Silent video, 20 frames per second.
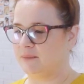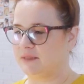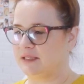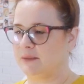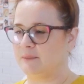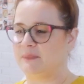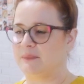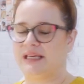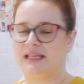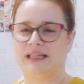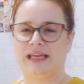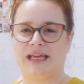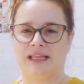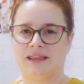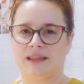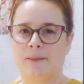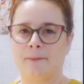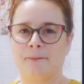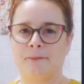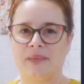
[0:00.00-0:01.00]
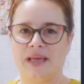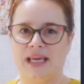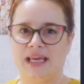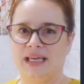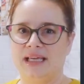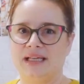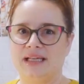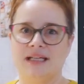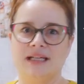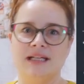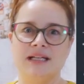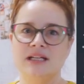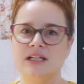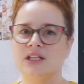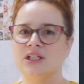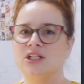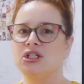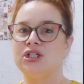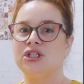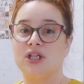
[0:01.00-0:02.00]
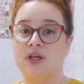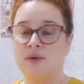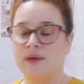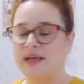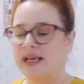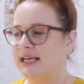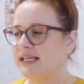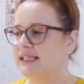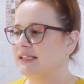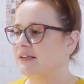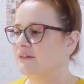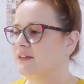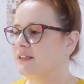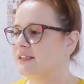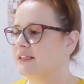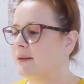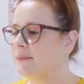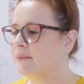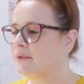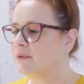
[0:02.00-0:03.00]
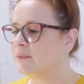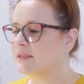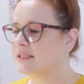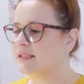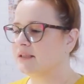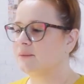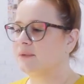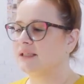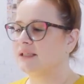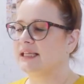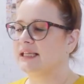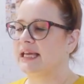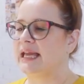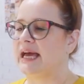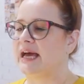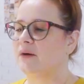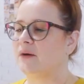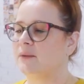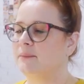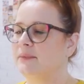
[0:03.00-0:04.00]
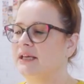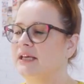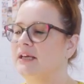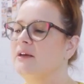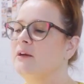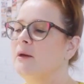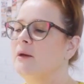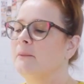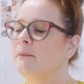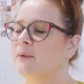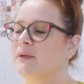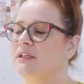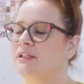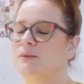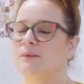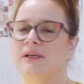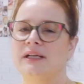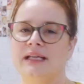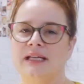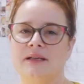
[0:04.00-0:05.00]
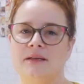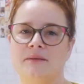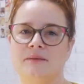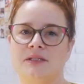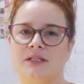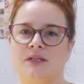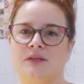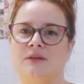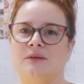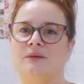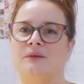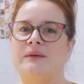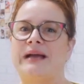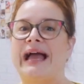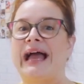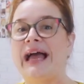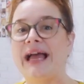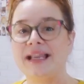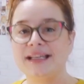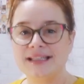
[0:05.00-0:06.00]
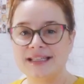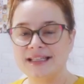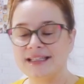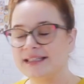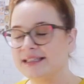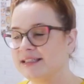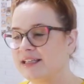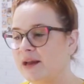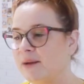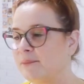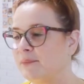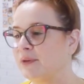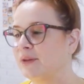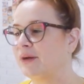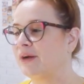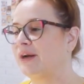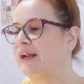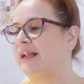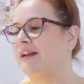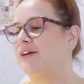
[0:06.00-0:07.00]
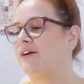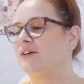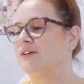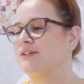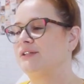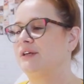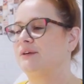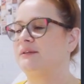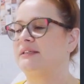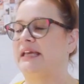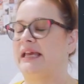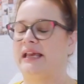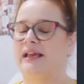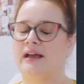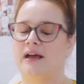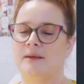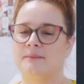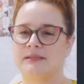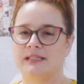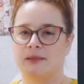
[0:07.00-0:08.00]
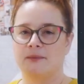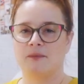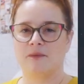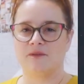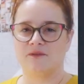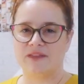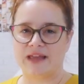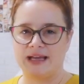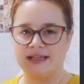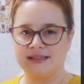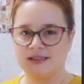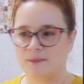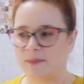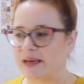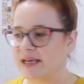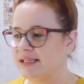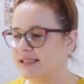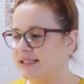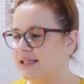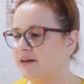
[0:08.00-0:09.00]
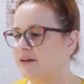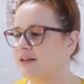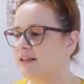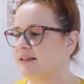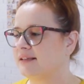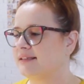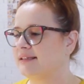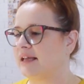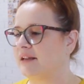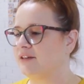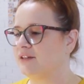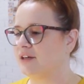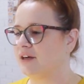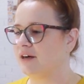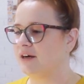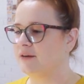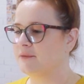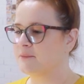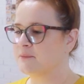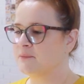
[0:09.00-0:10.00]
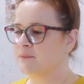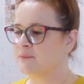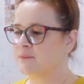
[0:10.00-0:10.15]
him to be like the main showcase of the tumbler. We still want the cow to be, but we do want him to add to the tumbler and also take up some of that space there in the center.